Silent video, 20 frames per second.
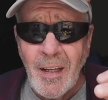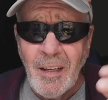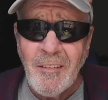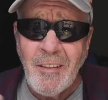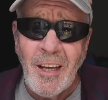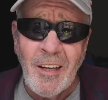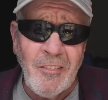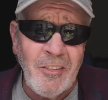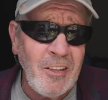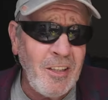and
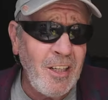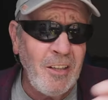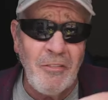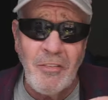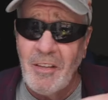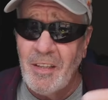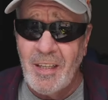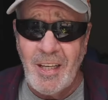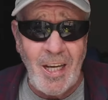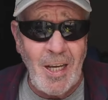it takes a
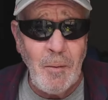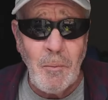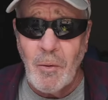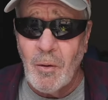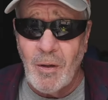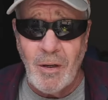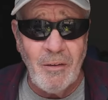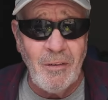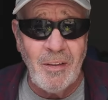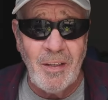different
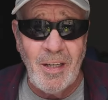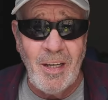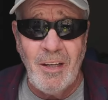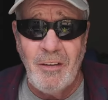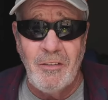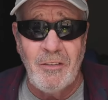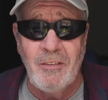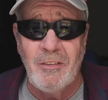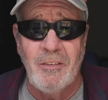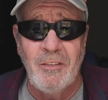cable
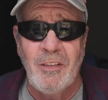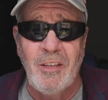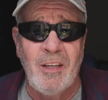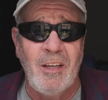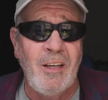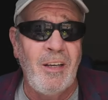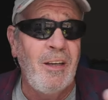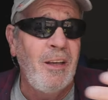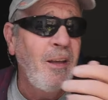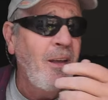altogether,
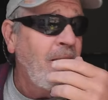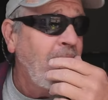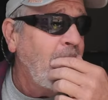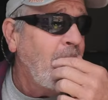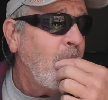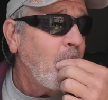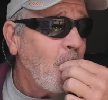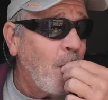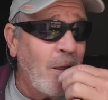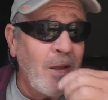okay?
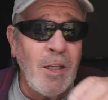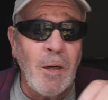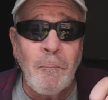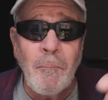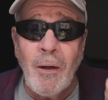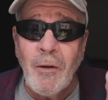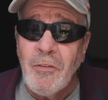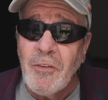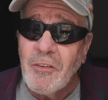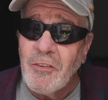But
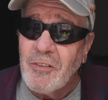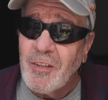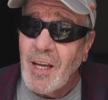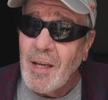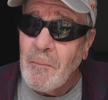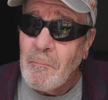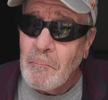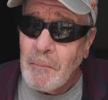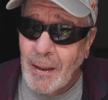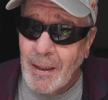they're both the
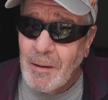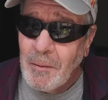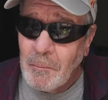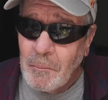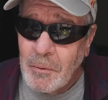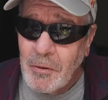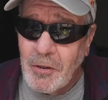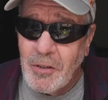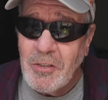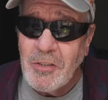same
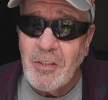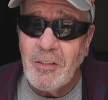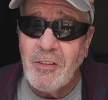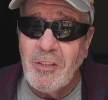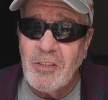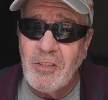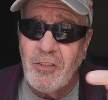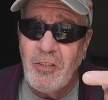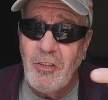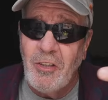button push,
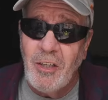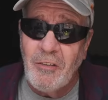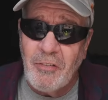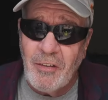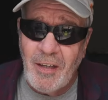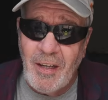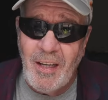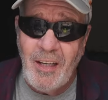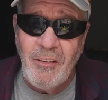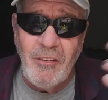they're just 2
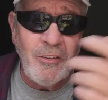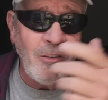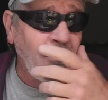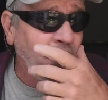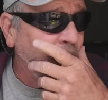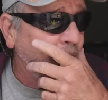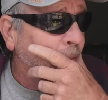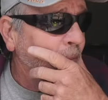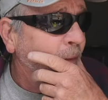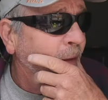different
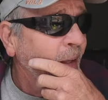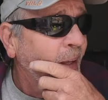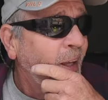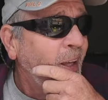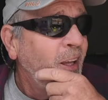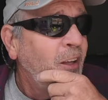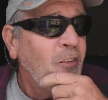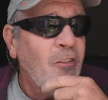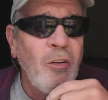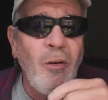ends on them.
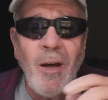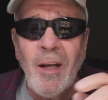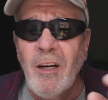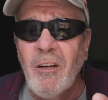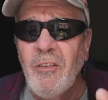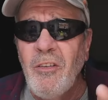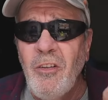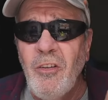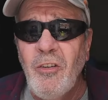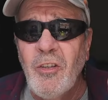So
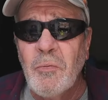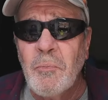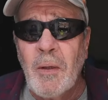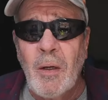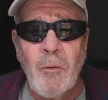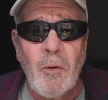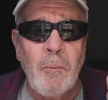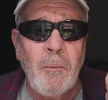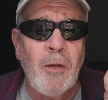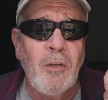I don't
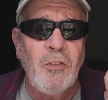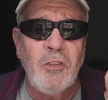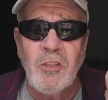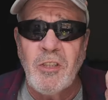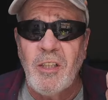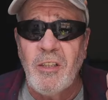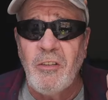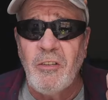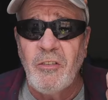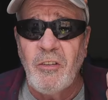use my
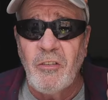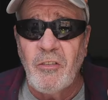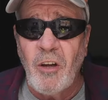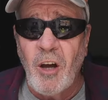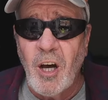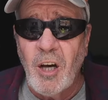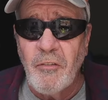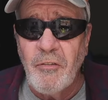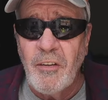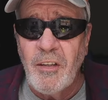remote shutters
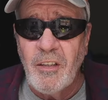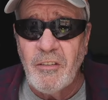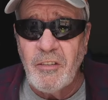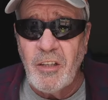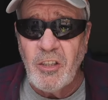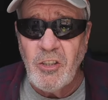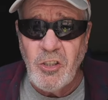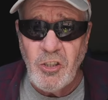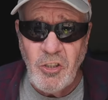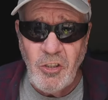as often
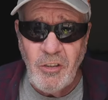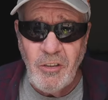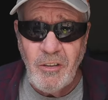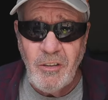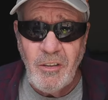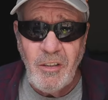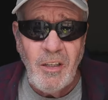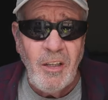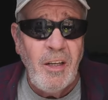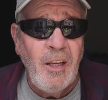as I
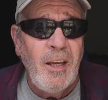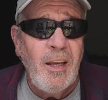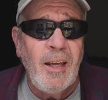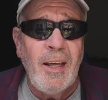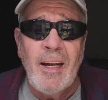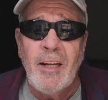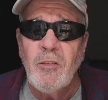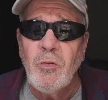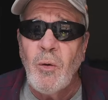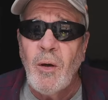should,
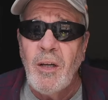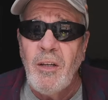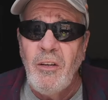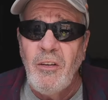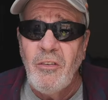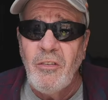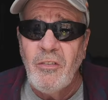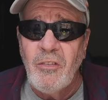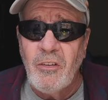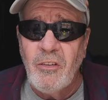and that's why
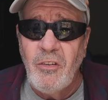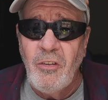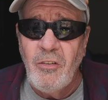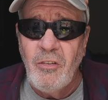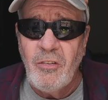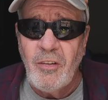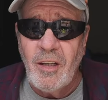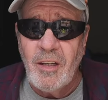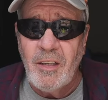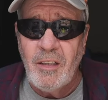I use the
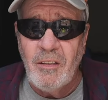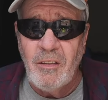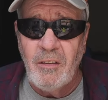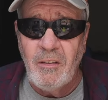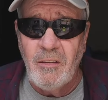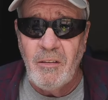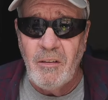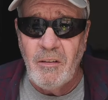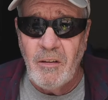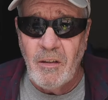
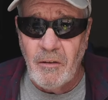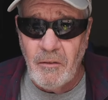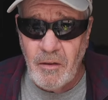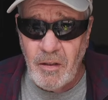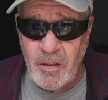2-second